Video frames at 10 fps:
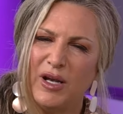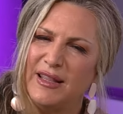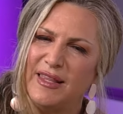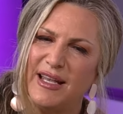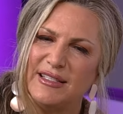What
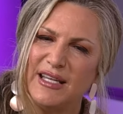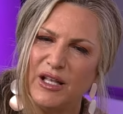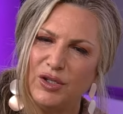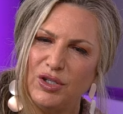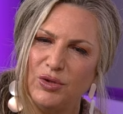did that
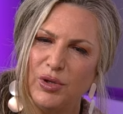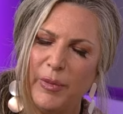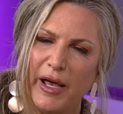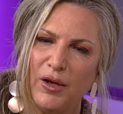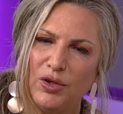tell you
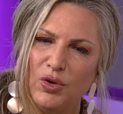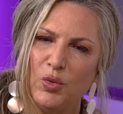about your